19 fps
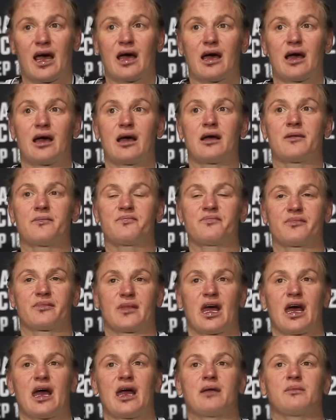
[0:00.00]
I'm
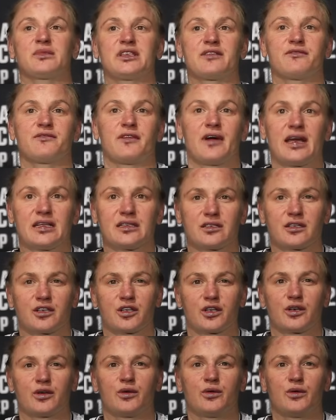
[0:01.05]
the fighter
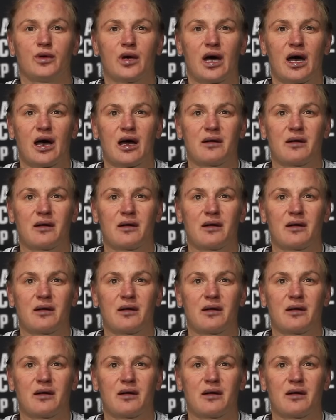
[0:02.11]
who